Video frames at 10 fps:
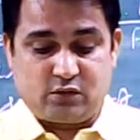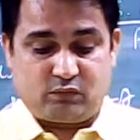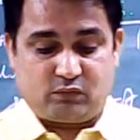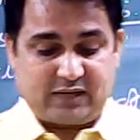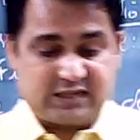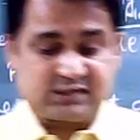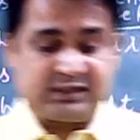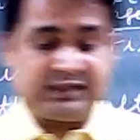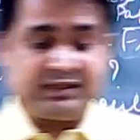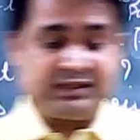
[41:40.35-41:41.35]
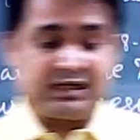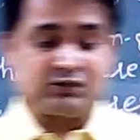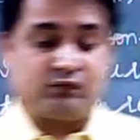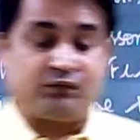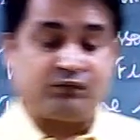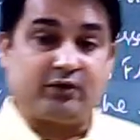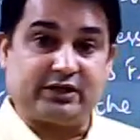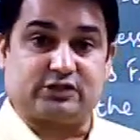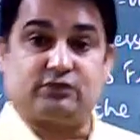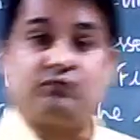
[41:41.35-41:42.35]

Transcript: Vast areas of forest